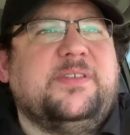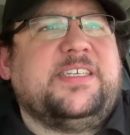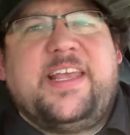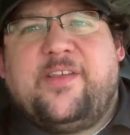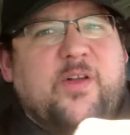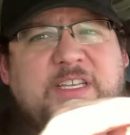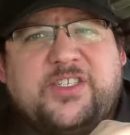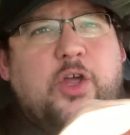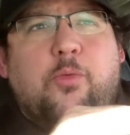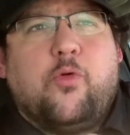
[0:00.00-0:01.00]
saying there
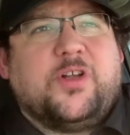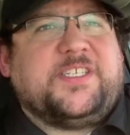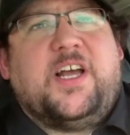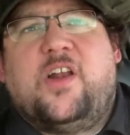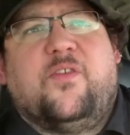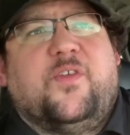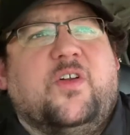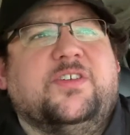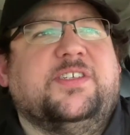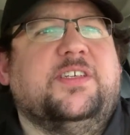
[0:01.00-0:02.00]
is no more
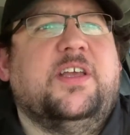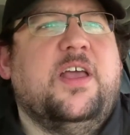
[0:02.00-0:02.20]
Snyderverse.